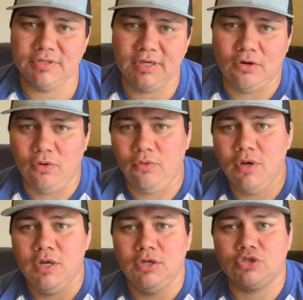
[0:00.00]
it go
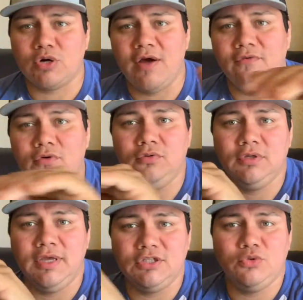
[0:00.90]
travel,
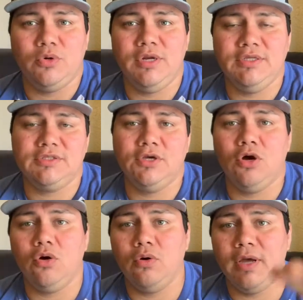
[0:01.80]
get to where it needs to go,